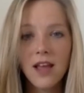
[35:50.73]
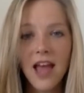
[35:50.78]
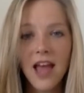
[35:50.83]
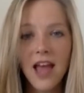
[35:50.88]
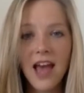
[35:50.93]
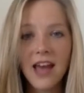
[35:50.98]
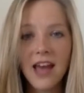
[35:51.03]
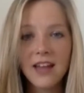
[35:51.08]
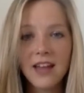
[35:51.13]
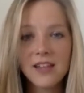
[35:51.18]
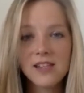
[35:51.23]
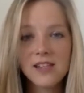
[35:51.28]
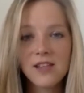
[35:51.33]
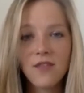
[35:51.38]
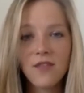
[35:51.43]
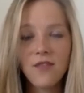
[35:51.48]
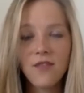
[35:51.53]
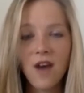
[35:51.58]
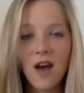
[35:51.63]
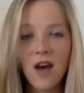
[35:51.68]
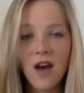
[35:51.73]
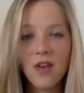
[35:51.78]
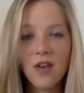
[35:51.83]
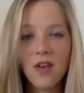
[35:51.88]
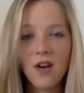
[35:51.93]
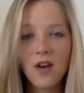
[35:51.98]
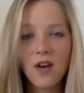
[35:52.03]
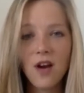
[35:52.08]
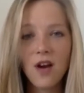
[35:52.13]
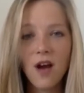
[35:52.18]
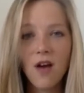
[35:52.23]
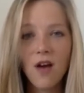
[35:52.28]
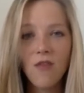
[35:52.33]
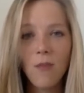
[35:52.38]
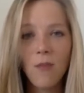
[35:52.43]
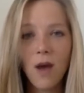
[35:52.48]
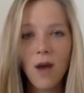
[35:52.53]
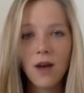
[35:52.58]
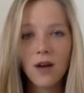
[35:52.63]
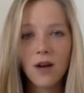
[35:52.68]
And it's the father of
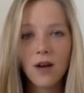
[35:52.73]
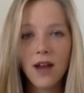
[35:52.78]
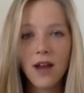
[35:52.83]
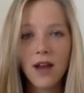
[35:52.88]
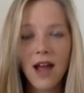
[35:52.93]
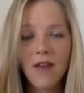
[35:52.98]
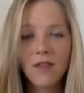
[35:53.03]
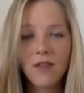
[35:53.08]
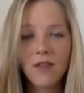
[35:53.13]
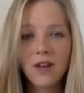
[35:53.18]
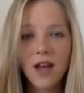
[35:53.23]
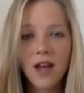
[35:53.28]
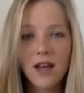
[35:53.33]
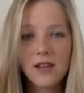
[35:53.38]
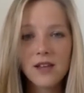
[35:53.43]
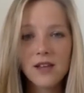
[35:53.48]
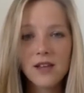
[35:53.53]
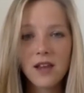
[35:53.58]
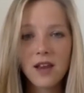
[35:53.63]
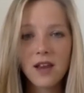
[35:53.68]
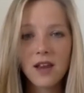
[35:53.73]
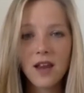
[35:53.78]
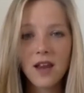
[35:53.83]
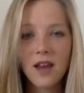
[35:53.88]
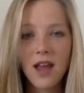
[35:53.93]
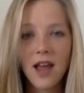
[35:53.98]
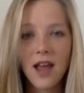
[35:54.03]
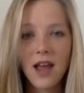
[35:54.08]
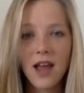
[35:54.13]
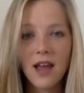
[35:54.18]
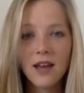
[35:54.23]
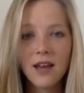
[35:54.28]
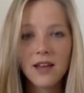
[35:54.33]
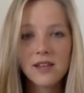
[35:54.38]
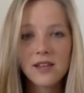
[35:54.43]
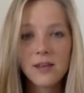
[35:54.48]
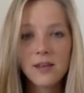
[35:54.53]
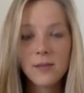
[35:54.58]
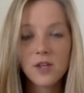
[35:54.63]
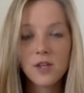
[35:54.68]
modern advertising, and
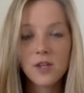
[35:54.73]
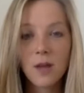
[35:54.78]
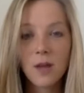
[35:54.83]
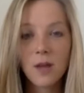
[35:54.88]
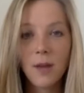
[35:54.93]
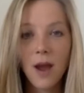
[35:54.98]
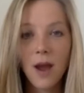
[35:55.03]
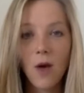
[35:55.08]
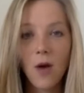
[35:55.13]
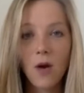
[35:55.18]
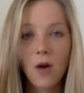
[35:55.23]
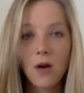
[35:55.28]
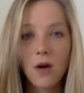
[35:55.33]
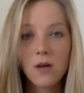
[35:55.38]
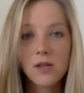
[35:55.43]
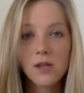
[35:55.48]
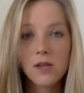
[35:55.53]
his name is John Powers.